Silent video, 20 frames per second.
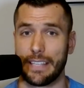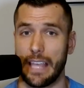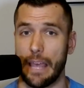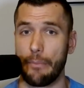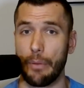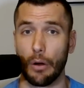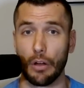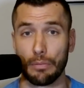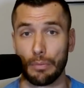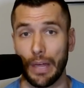They
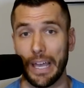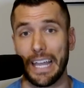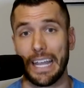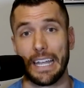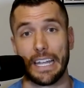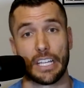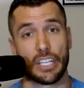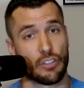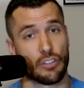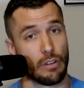both play at
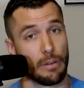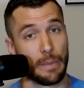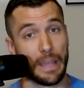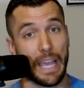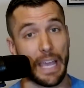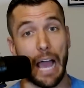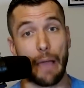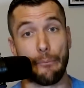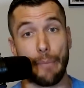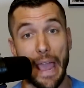an extremely
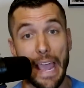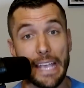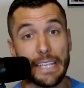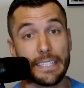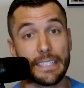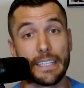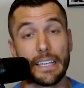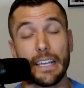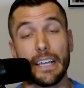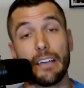high
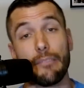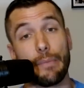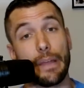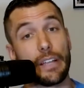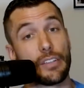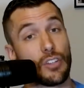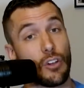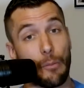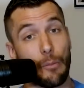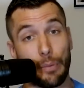pace.
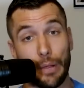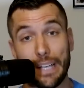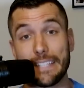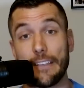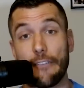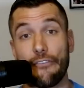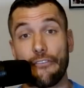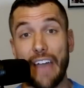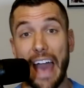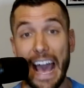Minnesota plays
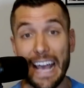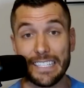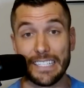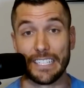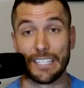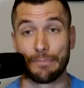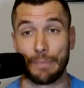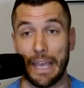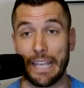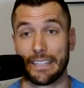the
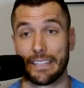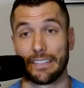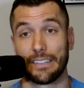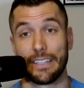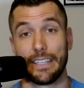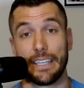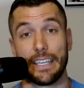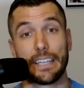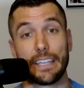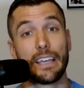fastest pace in the
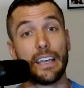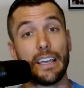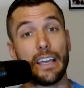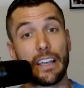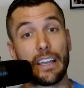league.